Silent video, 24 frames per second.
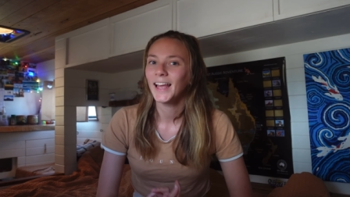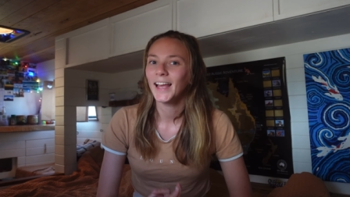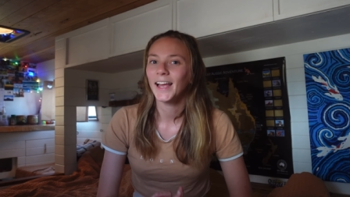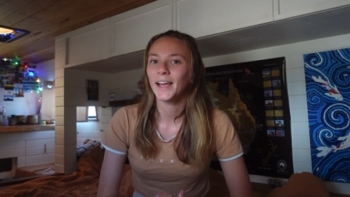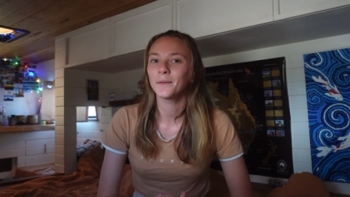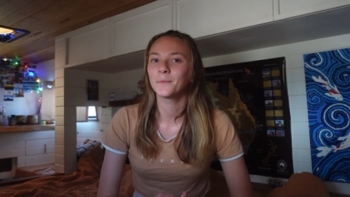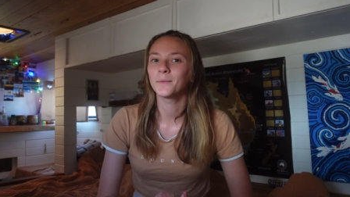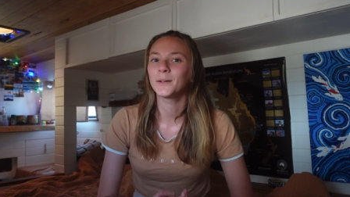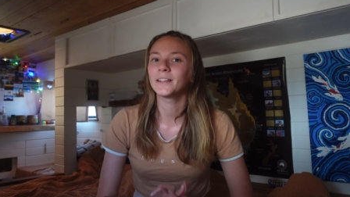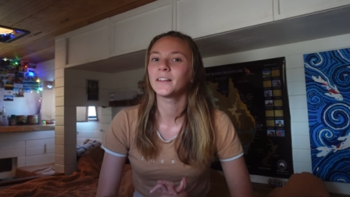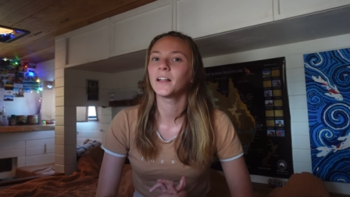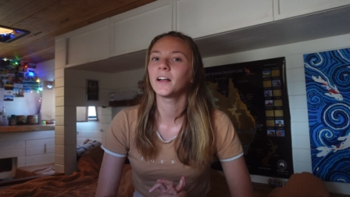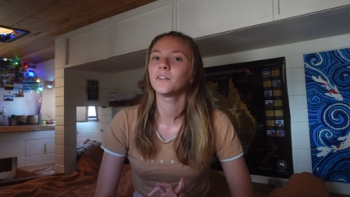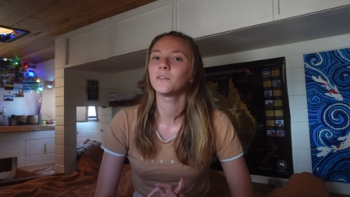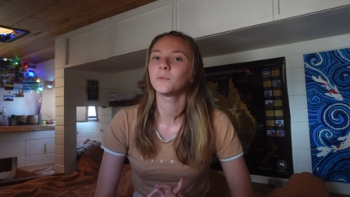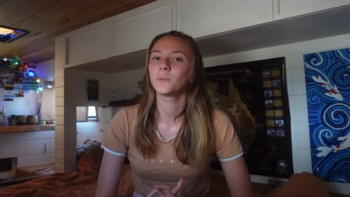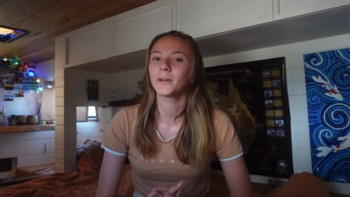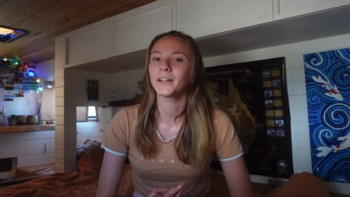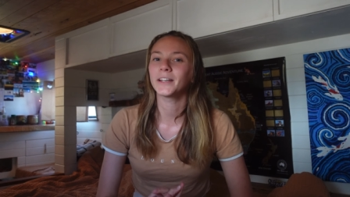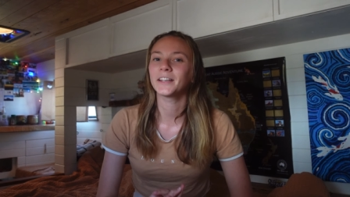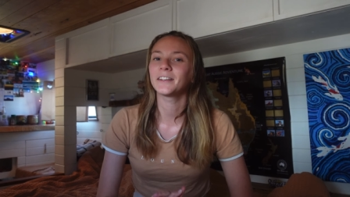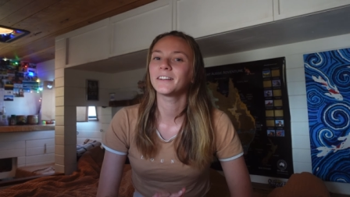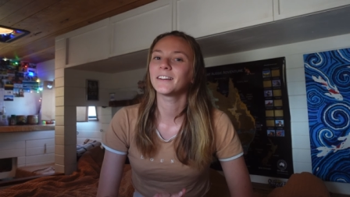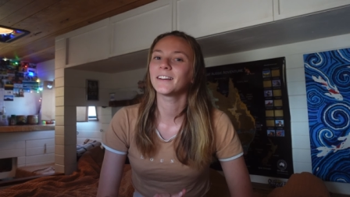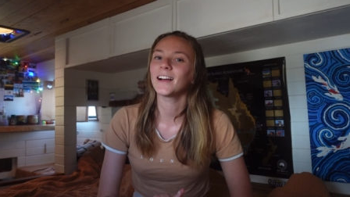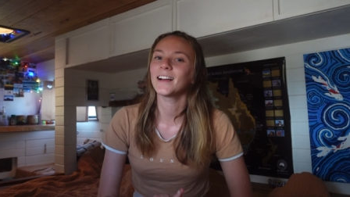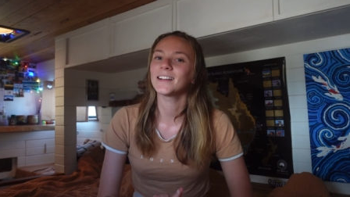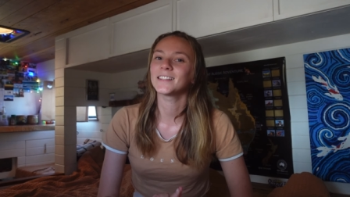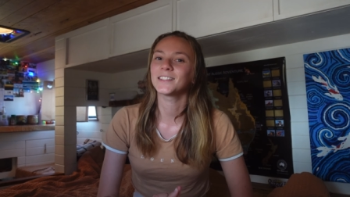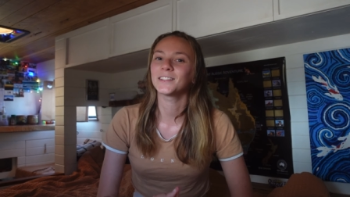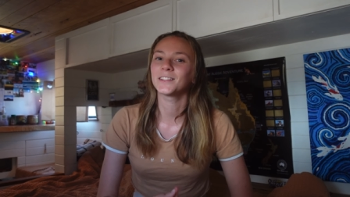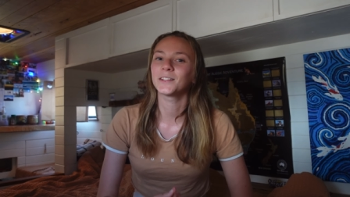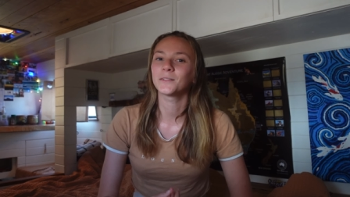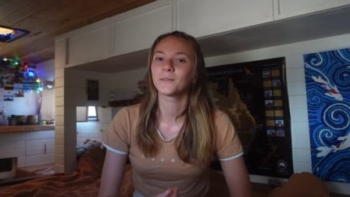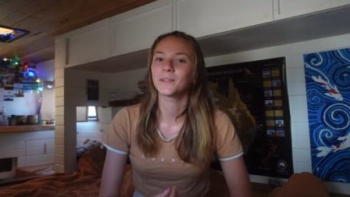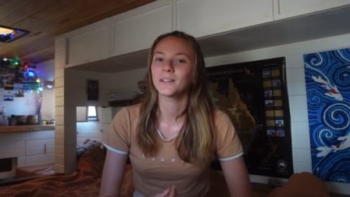And we love bringing you guys
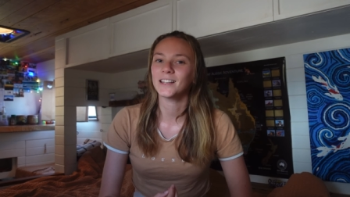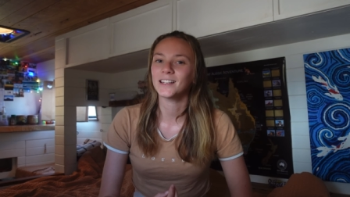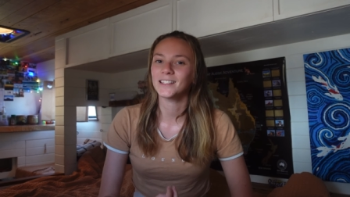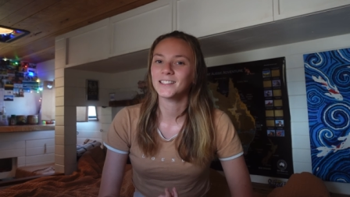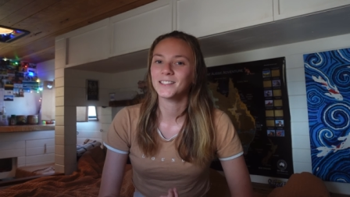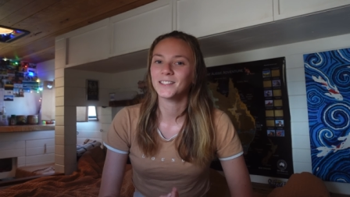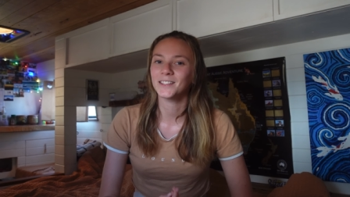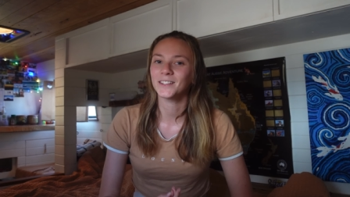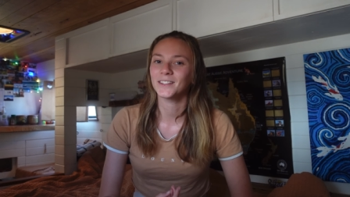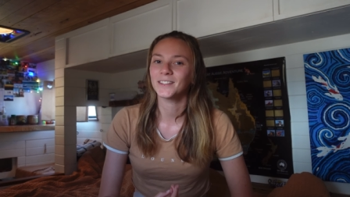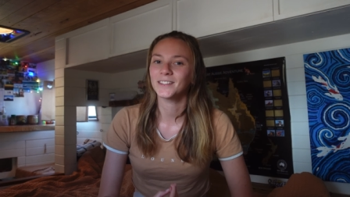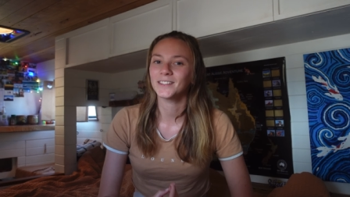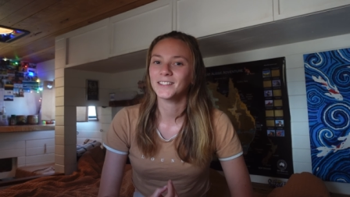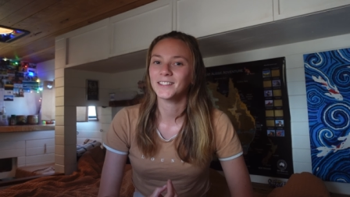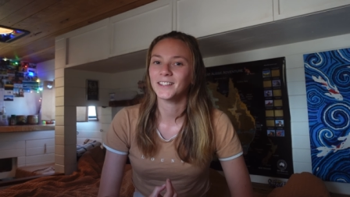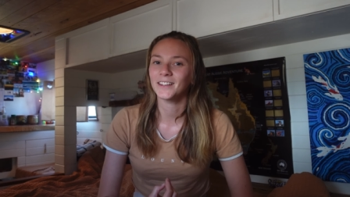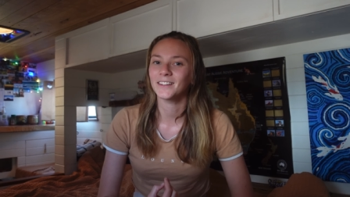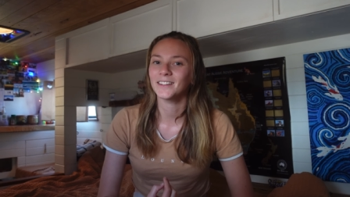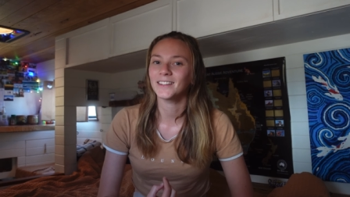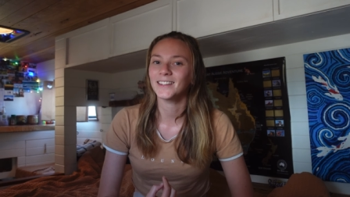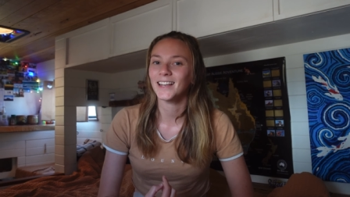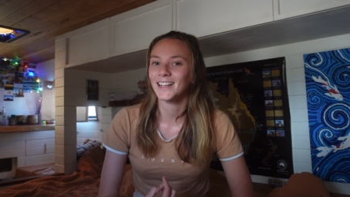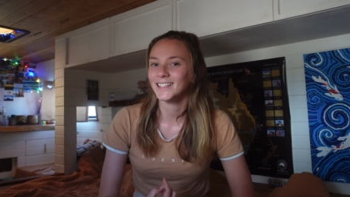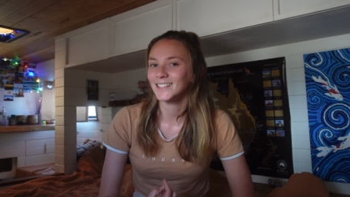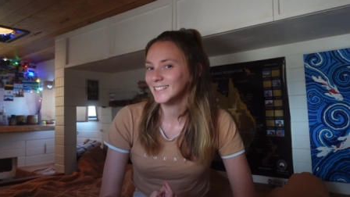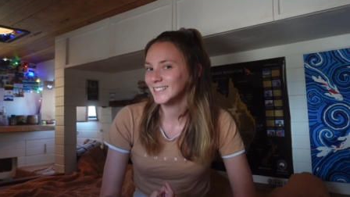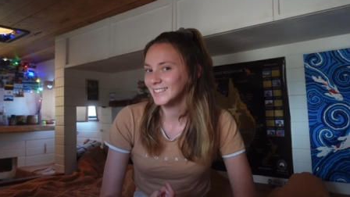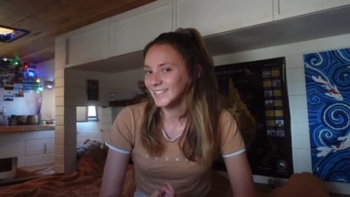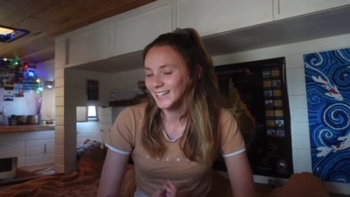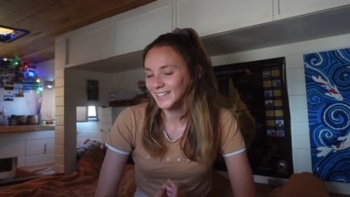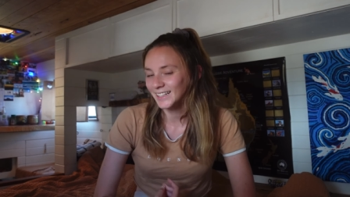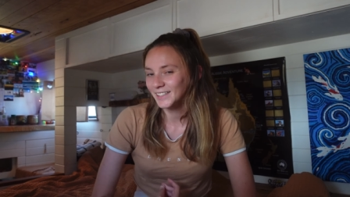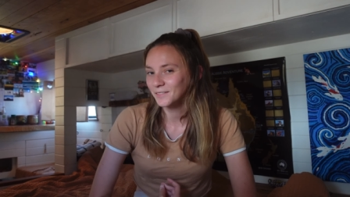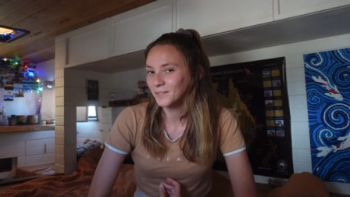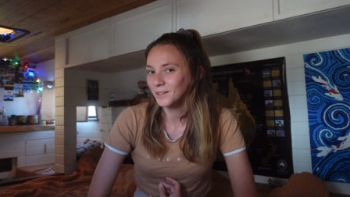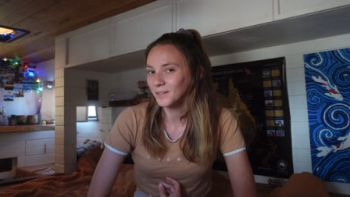along with us too, so that's
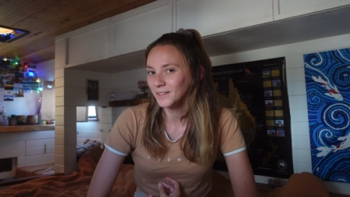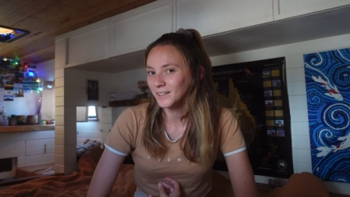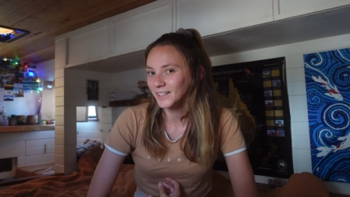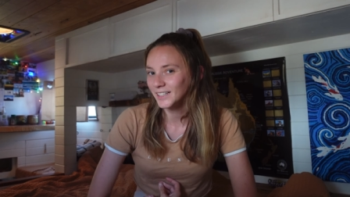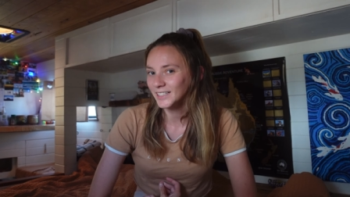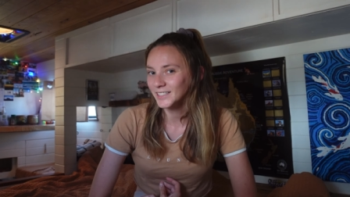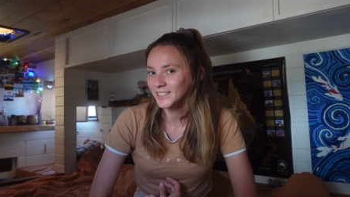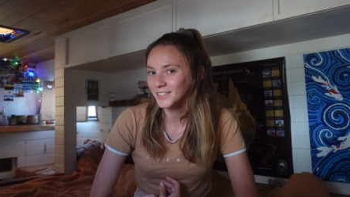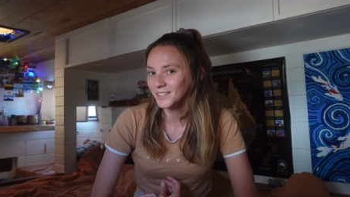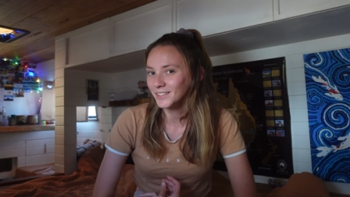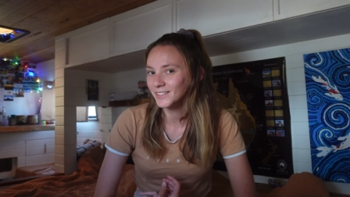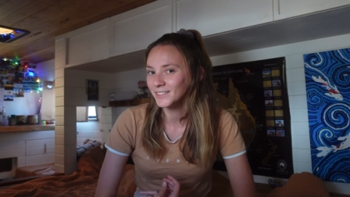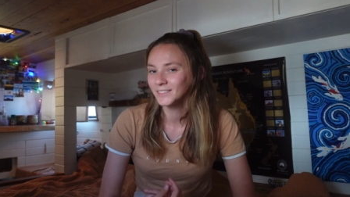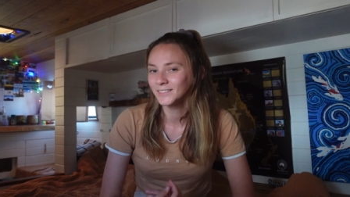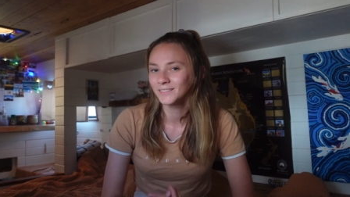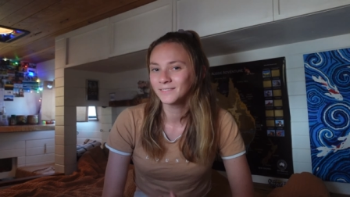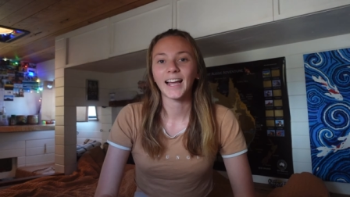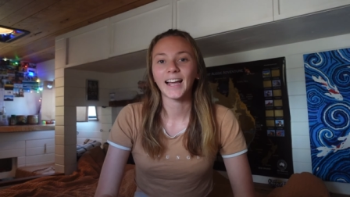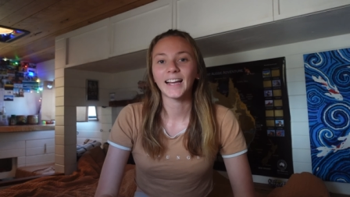exactly what we're going to do.